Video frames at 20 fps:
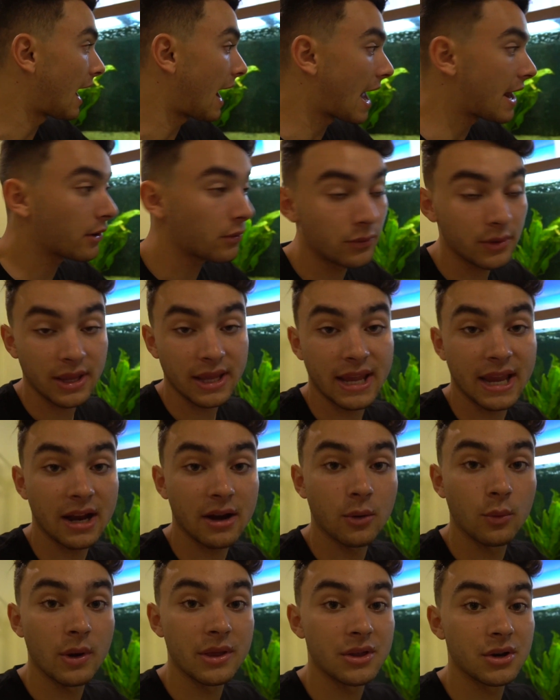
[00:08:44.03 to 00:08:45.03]
I don't really
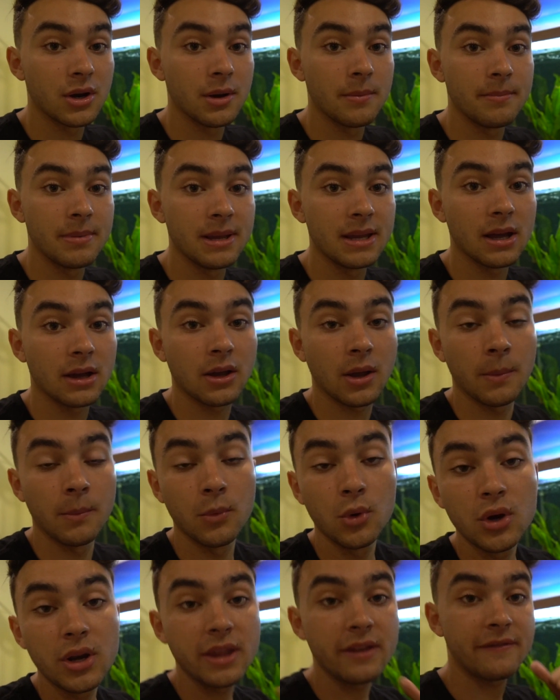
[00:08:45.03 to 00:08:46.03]
care whether it be a
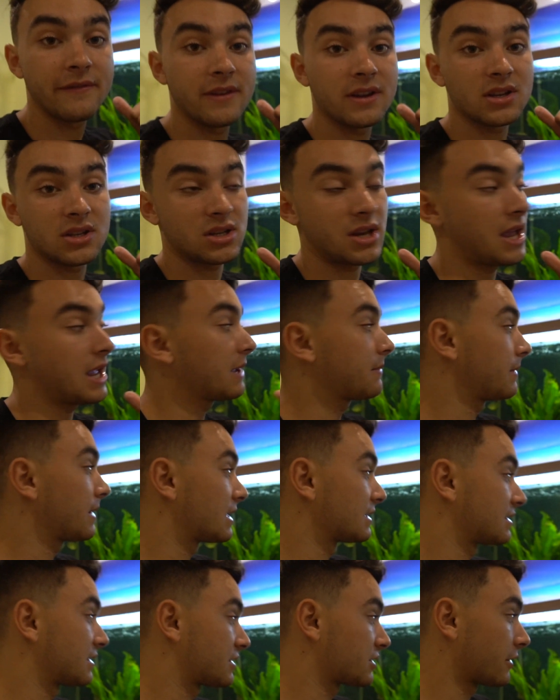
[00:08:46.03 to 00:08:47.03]
community fish tank
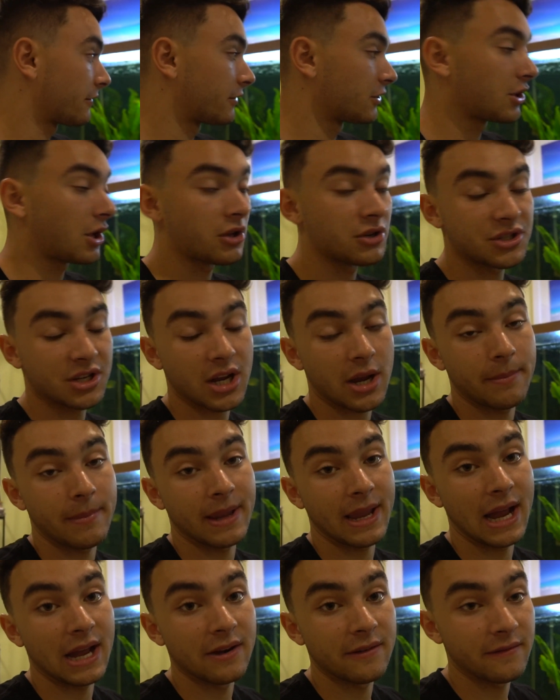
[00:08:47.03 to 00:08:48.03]
because the silver dollars are
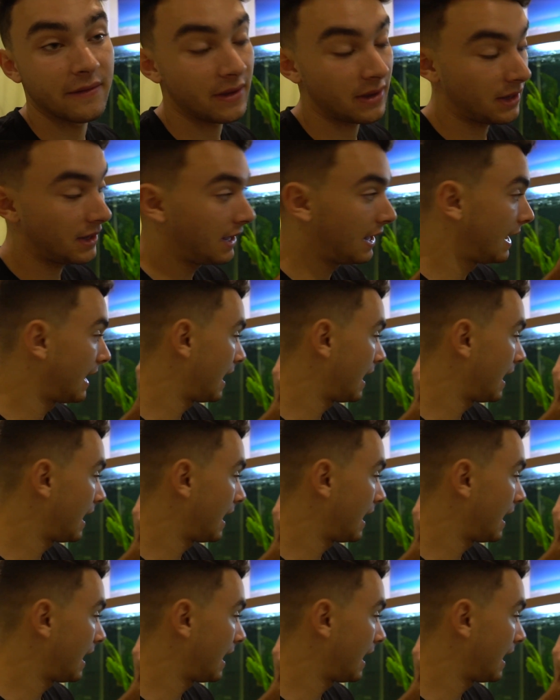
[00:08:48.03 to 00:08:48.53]
coming out of it